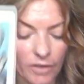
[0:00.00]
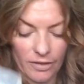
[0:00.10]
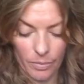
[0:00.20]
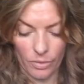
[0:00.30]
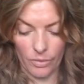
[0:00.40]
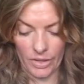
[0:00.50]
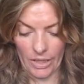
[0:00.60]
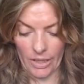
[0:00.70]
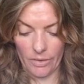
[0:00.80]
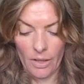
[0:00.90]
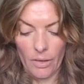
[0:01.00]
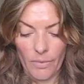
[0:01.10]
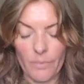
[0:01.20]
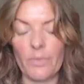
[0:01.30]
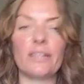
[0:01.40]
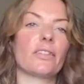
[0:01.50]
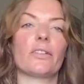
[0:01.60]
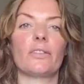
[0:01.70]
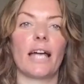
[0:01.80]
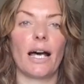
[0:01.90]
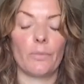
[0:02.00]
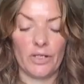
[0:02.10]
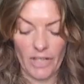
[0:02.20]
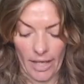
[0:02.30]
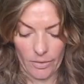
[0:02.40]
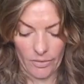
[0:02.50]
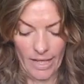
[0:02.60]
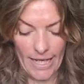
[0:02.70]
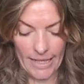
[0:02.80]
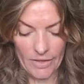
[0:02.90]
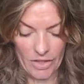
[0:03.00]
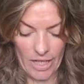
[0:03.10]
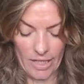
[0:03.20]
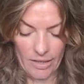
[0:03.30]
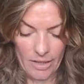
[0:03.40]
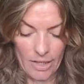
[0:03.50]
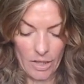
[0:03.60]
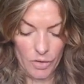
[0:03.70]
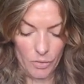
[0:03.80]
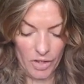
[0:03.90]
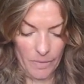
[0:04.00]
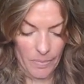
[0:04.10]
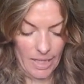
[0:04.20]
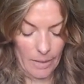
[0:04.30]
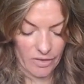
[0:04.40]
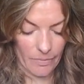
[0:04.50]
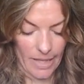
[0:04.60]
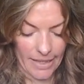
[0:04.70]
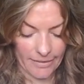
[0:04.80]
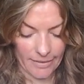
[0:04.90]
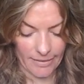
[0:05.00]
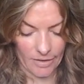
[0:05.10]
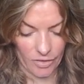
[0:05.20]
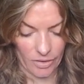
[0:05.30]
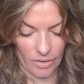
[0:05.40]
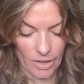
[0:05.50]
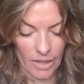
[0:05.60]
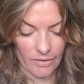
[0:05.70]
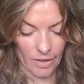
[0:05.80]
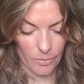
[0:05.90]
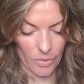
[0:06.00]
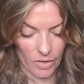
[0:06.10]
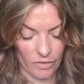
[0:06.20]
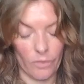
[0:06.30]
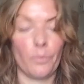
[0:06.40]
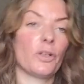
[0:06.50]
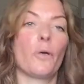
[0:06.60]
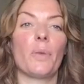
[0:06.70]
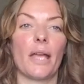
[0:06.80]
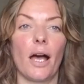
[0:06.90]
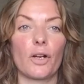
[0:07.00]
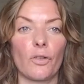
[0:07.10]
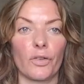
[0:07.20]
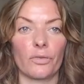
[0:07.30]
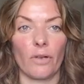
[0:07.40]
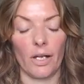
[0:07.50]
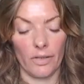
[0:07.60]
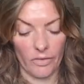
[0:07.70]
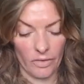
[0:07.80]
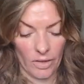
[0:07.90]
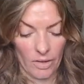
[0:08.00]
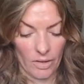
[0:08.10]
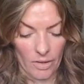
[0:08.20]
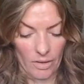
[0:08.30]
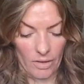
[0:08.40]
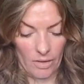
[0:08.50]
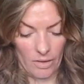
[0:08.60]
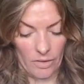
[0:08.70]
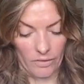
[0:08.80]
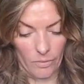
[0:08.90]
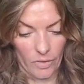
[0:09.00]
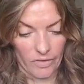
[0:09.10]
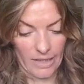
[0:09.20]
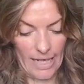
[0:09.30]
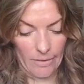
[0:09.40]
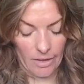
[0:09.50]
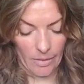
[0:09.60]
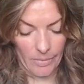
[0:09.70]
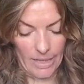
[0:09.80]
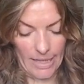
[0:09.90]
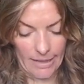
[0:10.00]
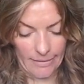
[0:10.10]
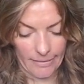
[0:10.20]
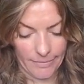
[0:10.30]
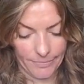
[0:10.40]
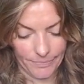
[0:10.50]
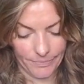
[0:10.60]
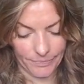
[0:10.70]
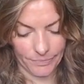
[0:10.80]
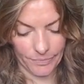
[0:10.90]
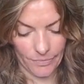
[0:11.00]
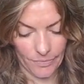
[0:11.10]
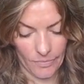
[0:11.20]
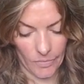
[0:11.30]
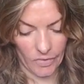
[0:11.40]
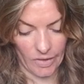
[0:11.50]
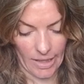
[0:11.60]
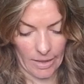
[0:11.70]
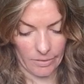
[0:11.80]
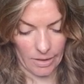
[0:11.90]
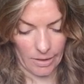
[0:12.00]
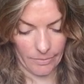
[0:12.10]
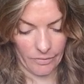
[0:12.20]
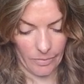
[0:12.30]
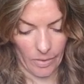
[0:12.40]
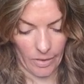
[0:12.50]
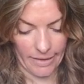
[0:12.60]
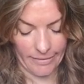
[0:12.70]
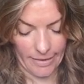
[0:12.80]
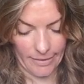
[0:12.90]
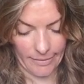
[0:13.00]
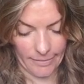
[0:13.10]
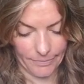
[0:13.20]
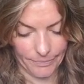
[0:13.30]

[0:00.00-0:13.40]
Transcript: to support you. When we do that and we channel that energy, you're going to be able to make a decision, so because you'll be at a crossroads. So what's the outcome, please? What's the outcome for Pisces